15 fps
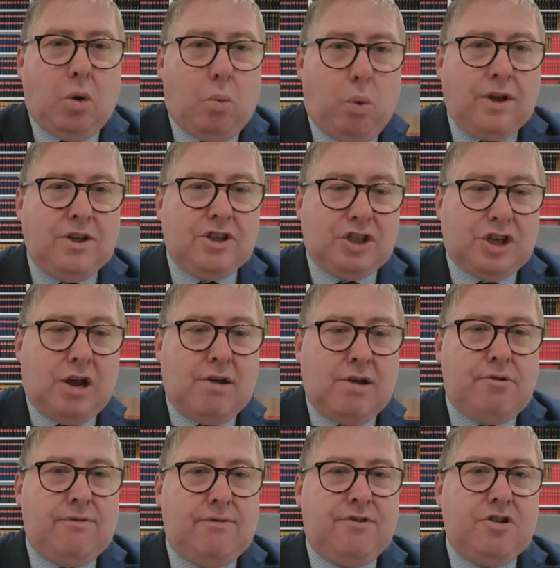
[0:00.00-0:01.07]
once
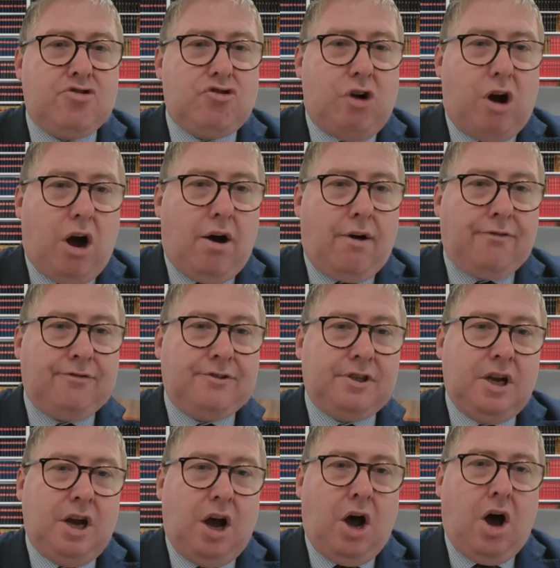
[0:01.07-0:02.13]
over of the
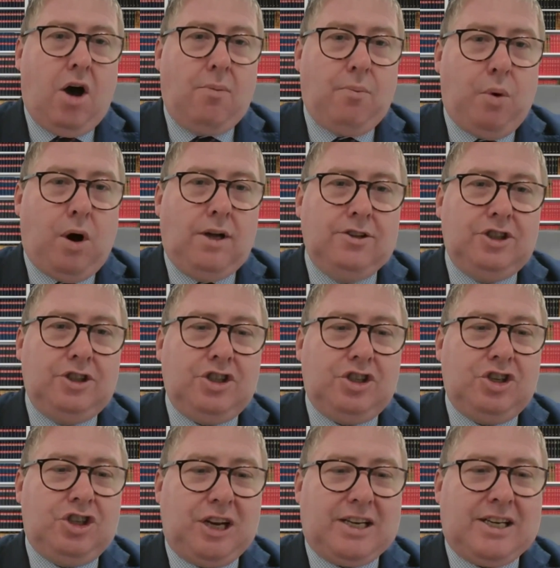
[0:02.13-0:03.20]
draft ARB1
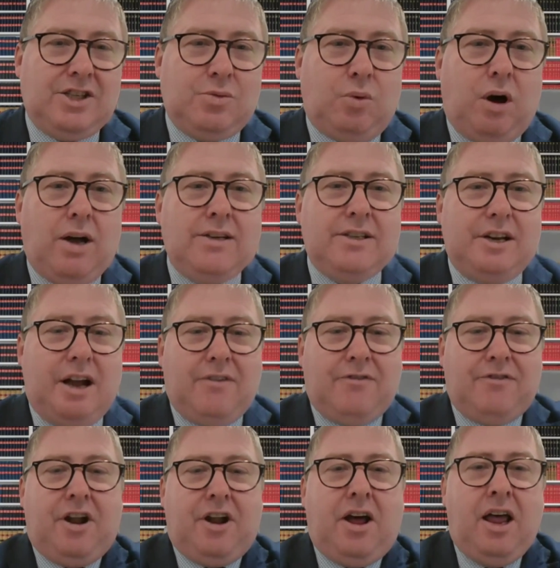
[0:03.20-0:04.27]
just to check it's wide
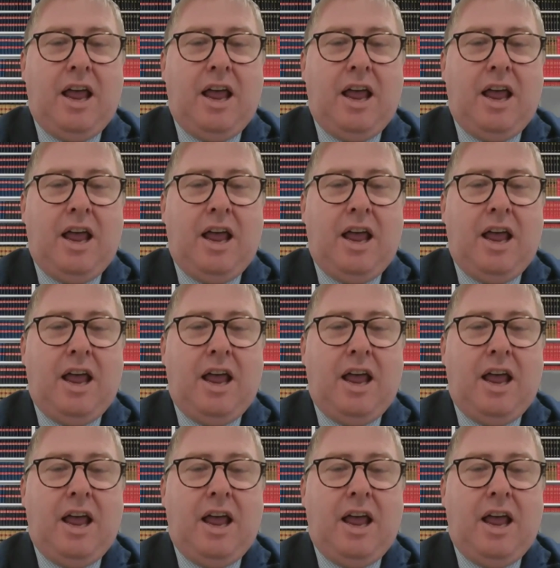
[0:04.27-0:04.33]
enough.